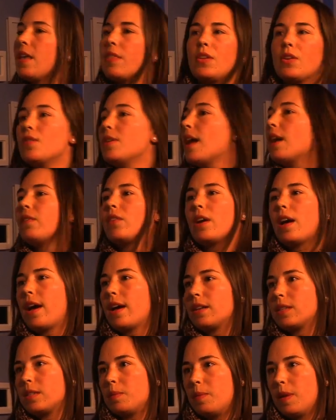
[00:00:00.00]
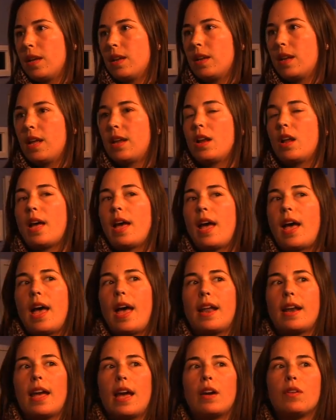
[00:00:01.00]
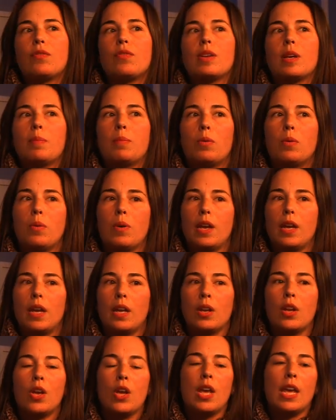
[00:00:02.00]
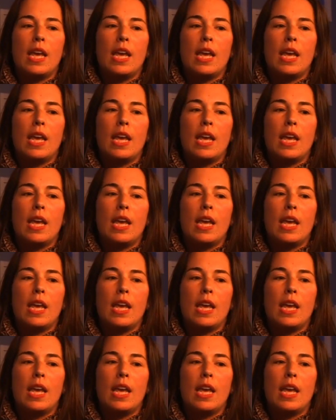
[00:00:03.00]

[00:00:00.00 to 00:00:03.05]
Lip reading: There never has been. And at every point,